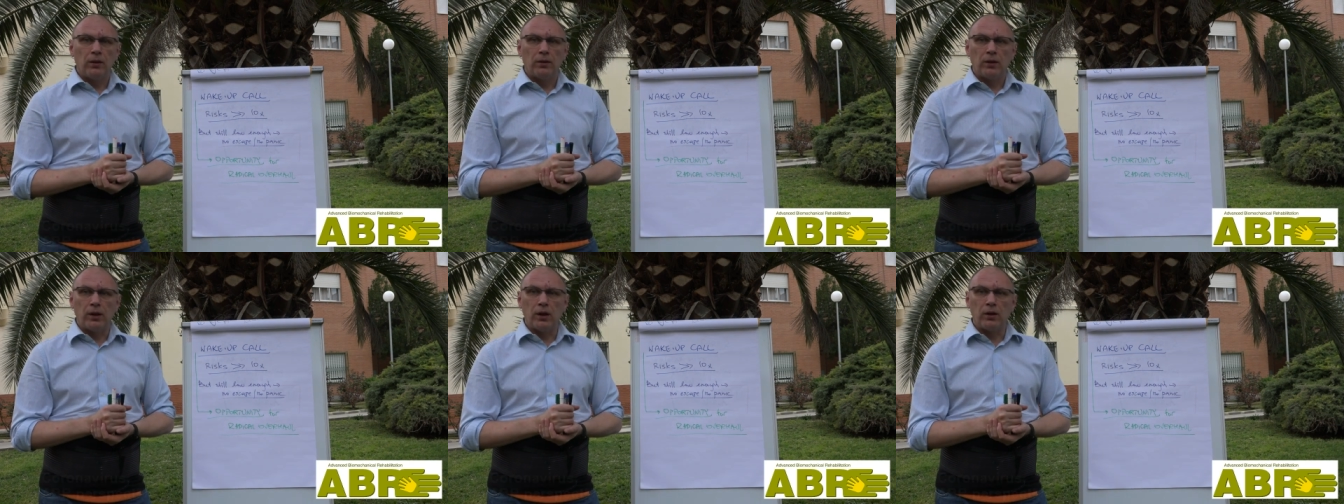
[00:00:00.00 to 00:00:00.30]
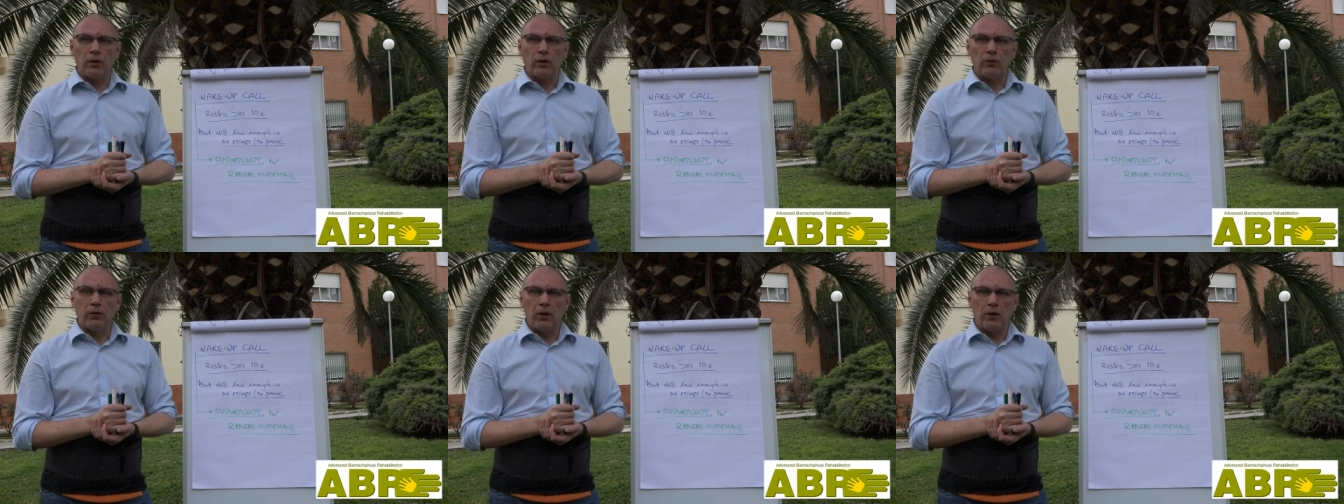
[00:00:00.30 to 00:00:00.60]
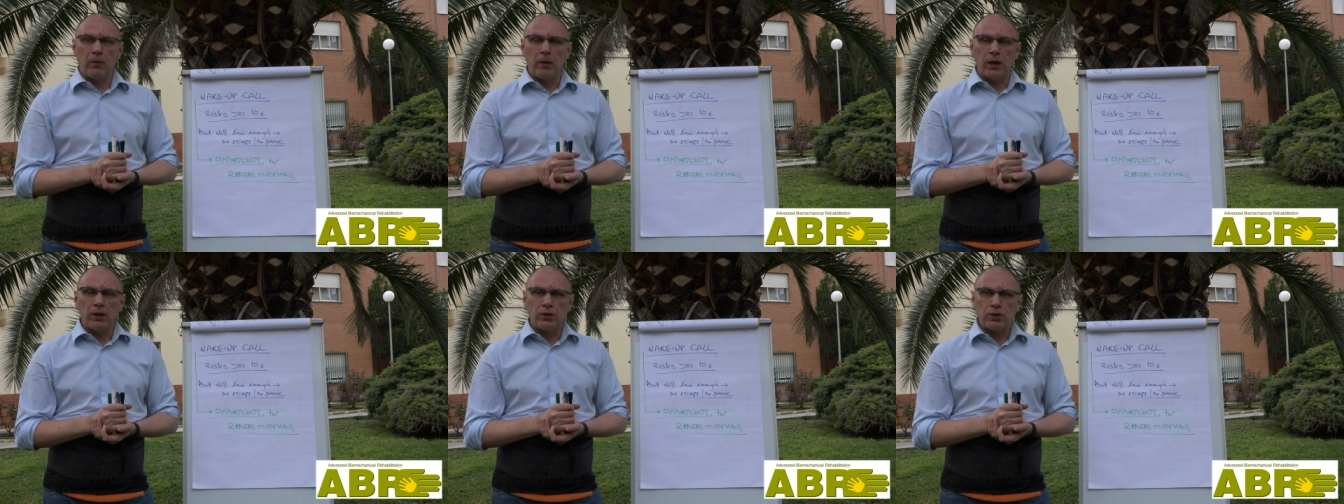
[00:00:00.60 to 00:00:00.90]
Thank you
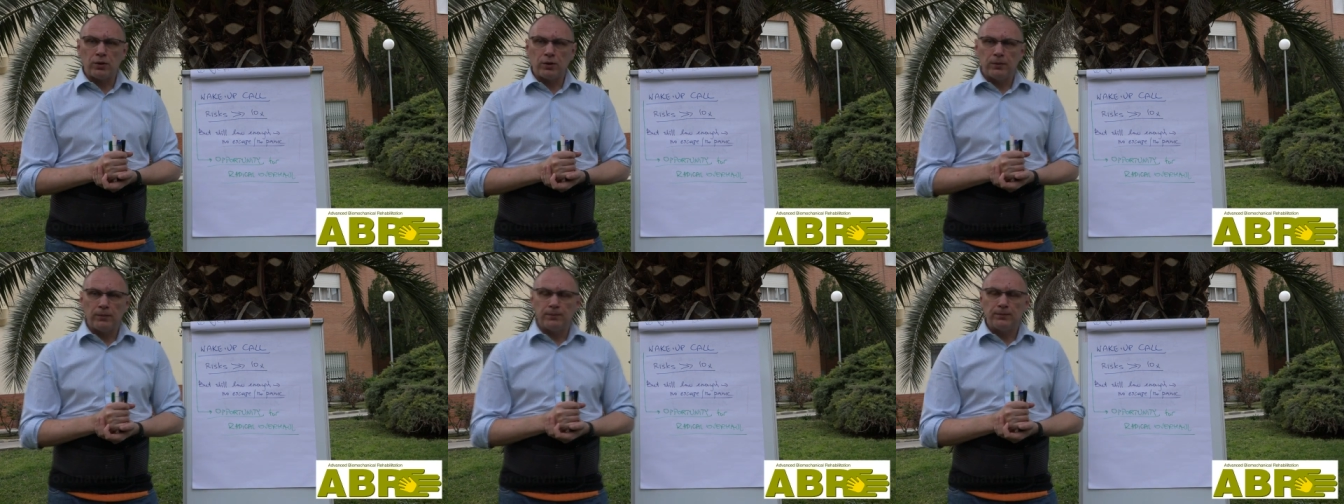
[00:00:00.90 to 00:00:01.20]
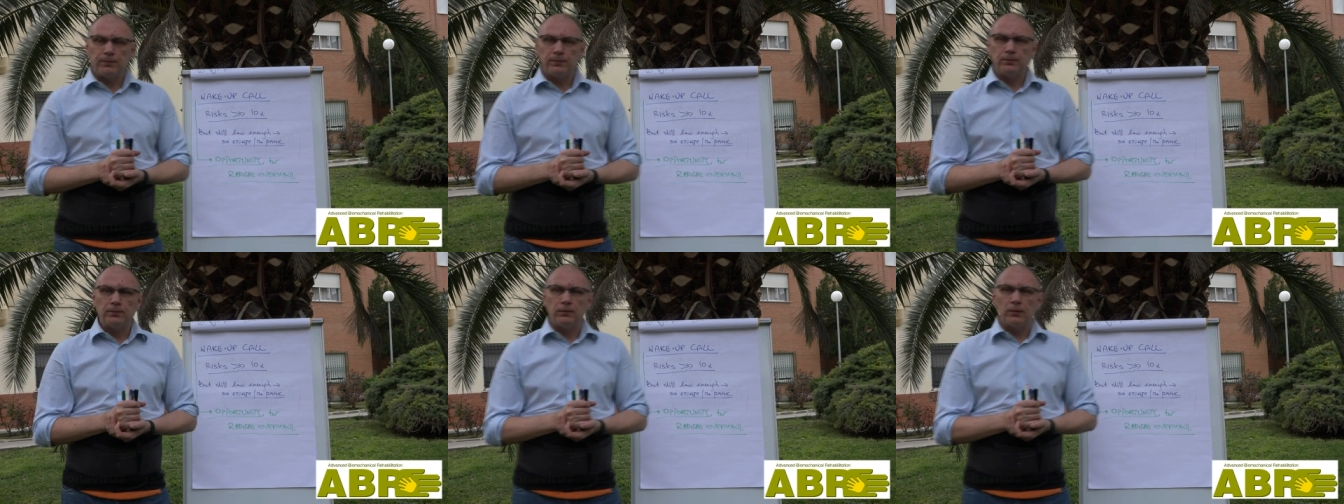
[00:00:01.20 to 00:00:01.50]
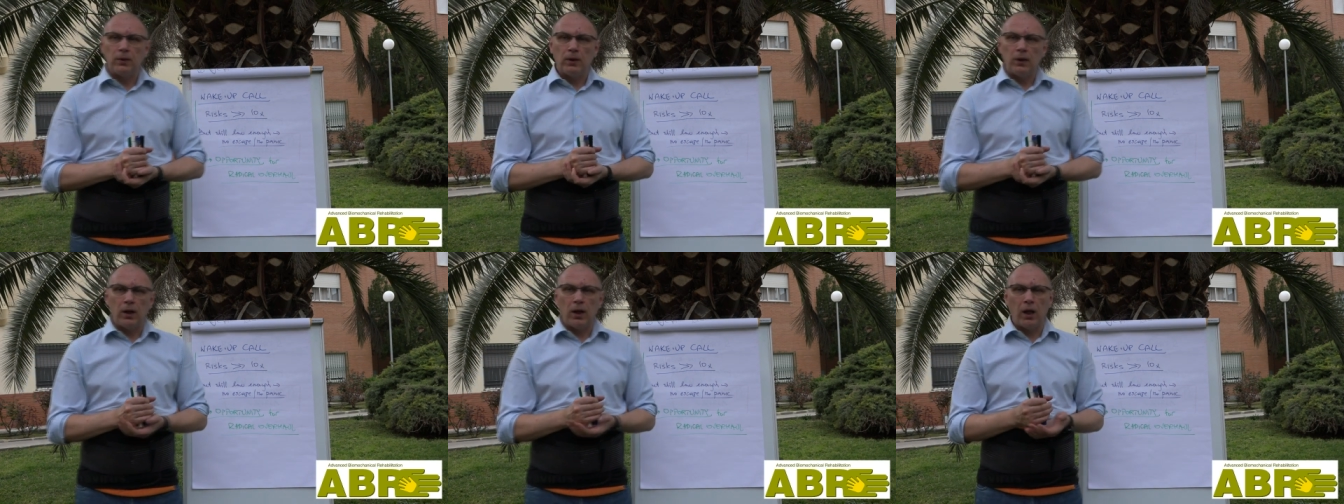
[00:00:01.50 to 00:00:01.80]
very much. Muchas
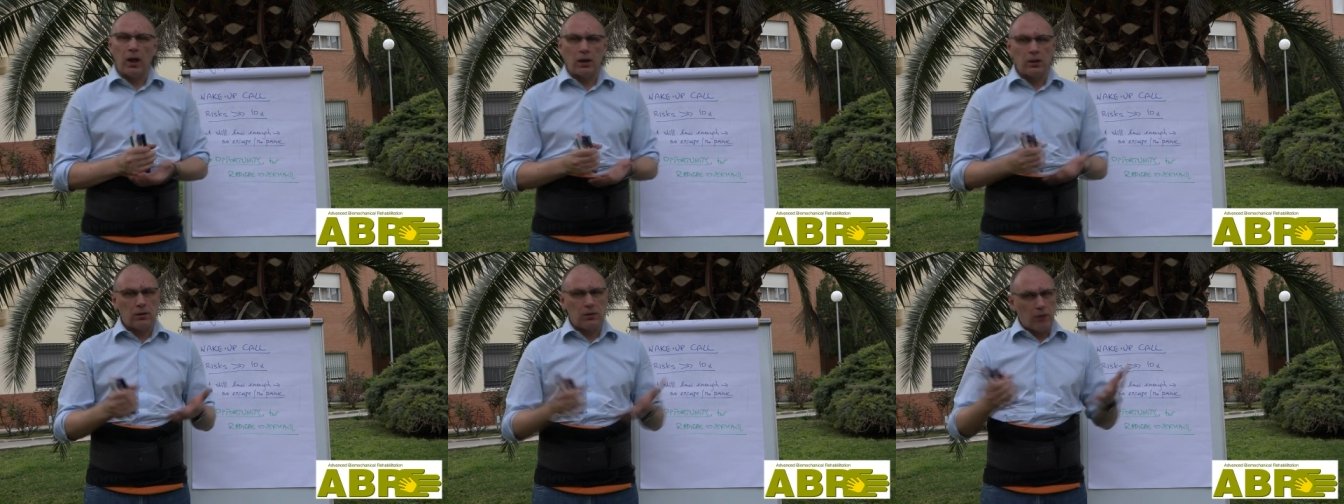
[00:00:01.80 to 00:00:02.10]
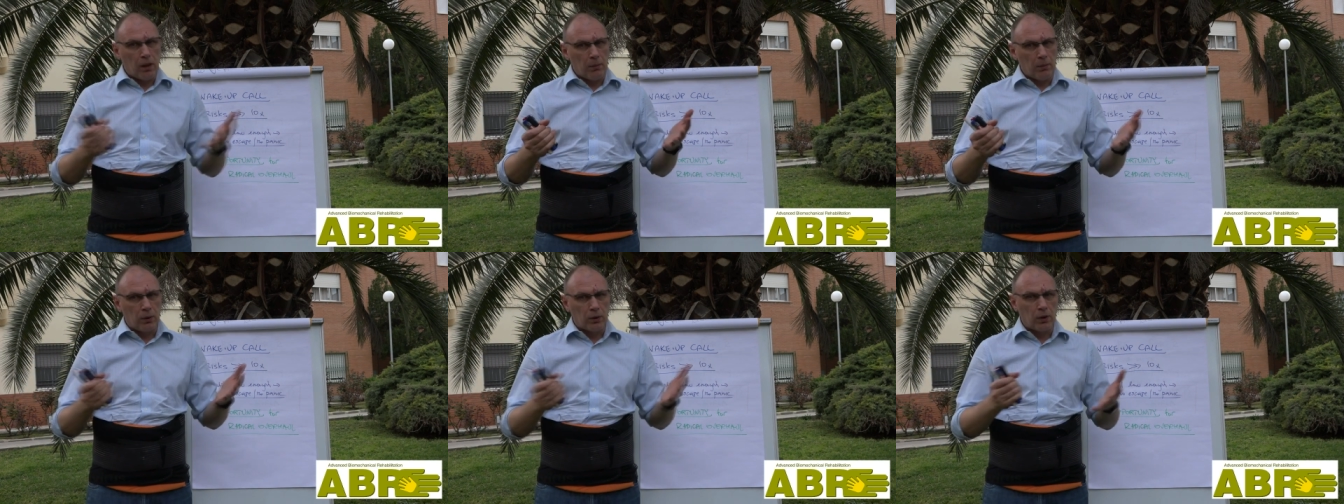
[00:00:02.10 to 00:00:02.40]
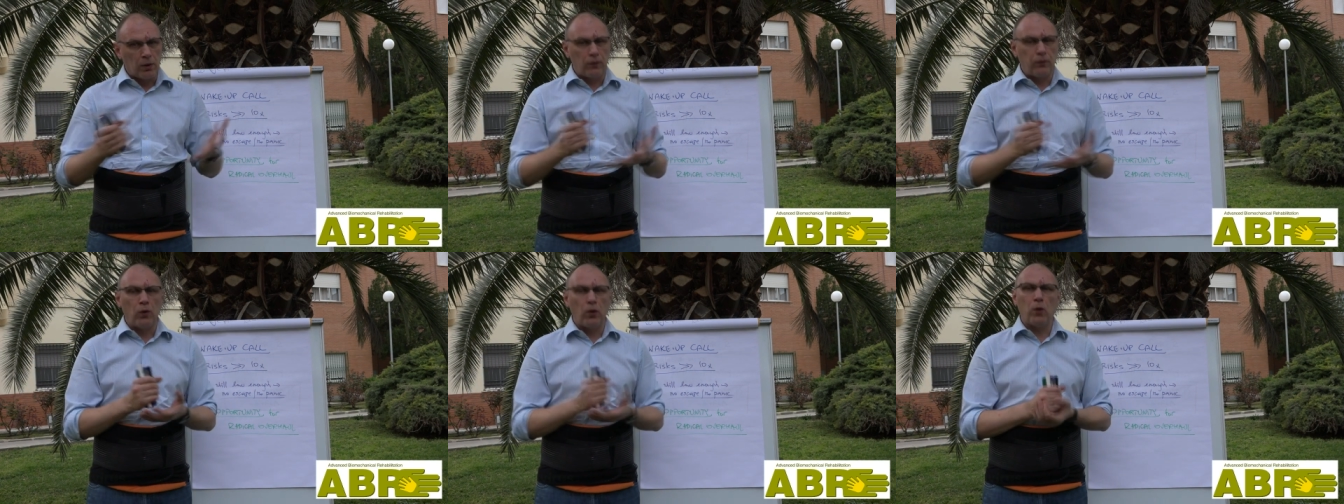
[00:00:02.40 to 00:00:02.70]
gracias. And I'm
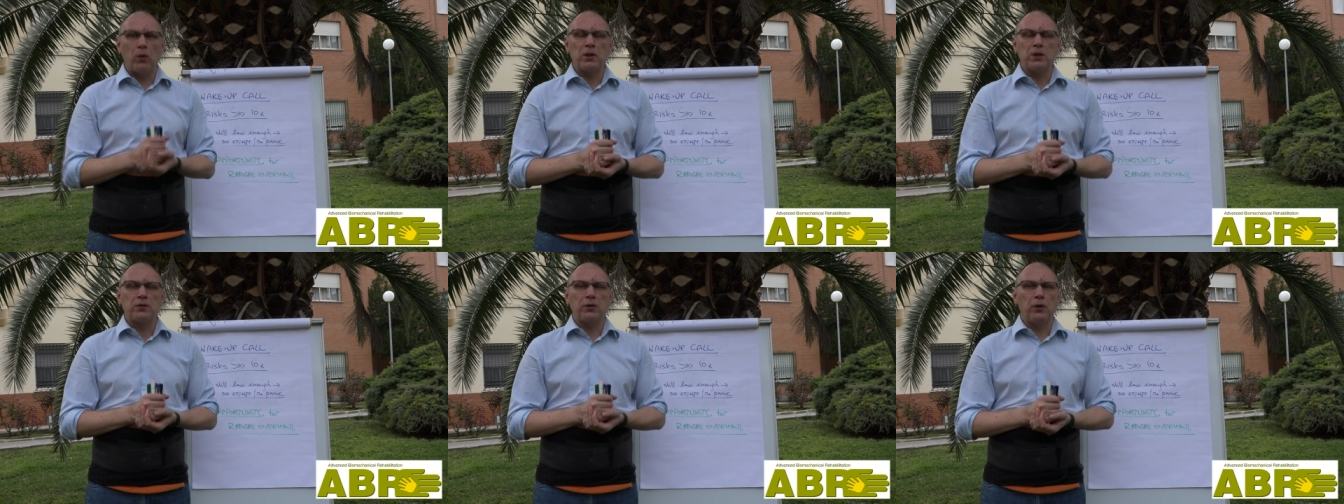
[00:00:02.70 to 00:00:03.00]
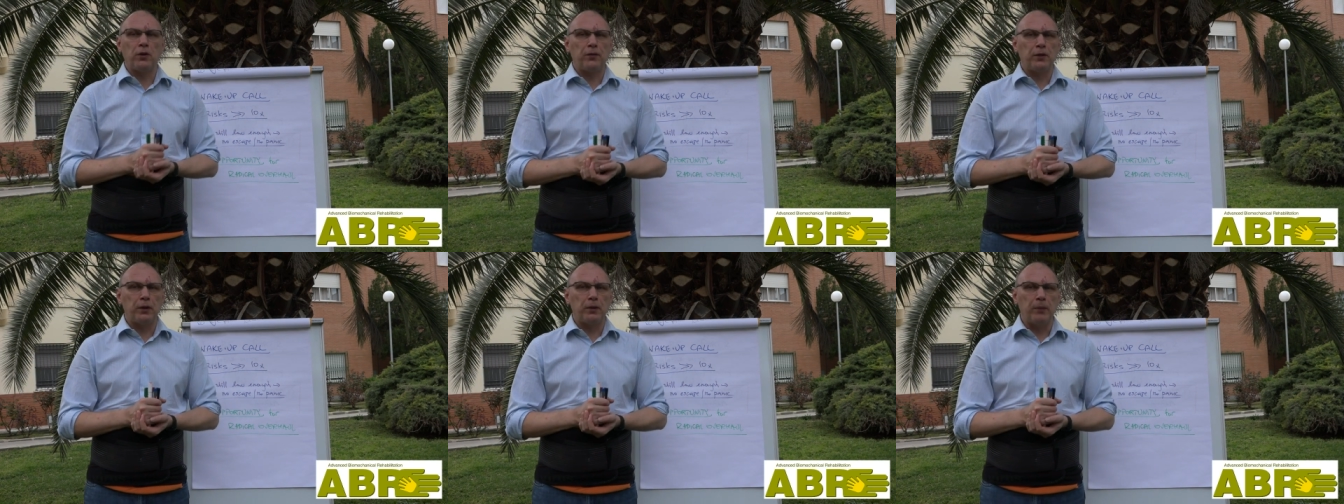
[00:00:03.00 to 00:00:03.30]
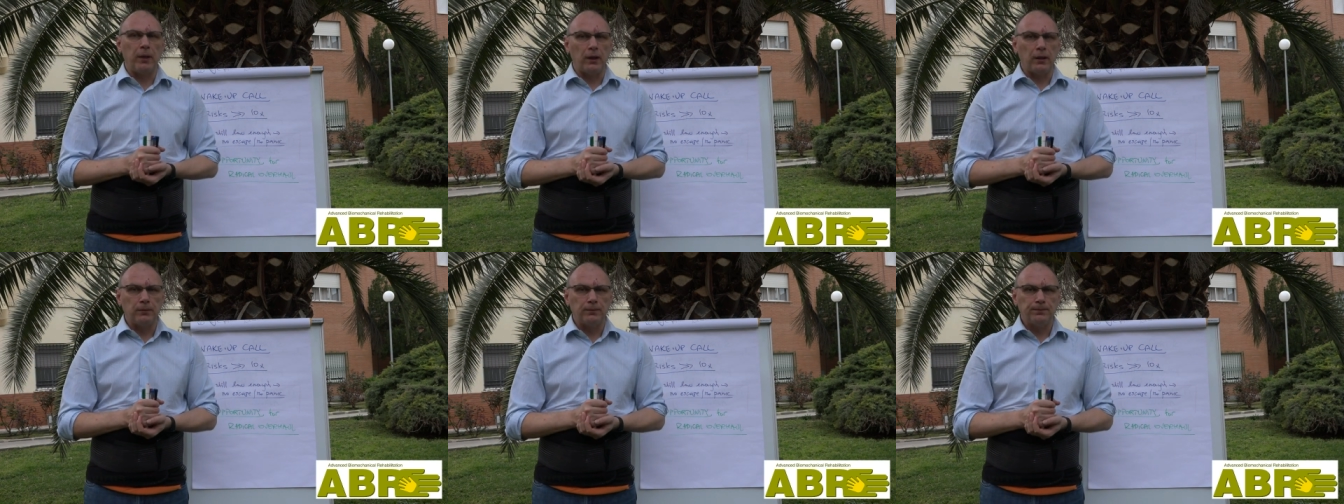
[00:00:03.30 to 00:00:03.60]
looking forward to your
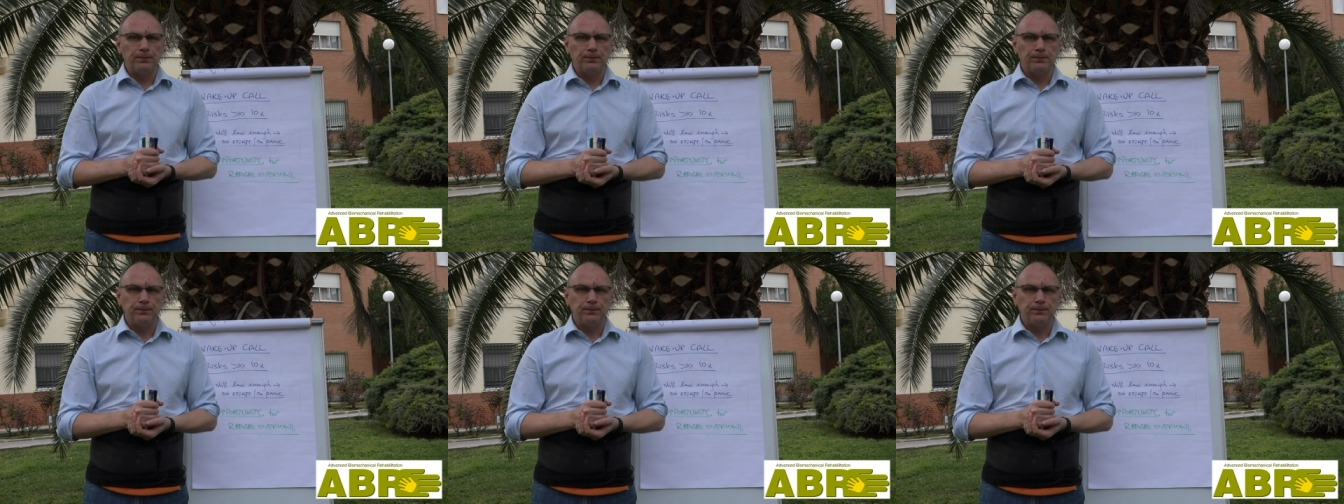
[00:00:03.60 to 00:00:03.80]
feedback.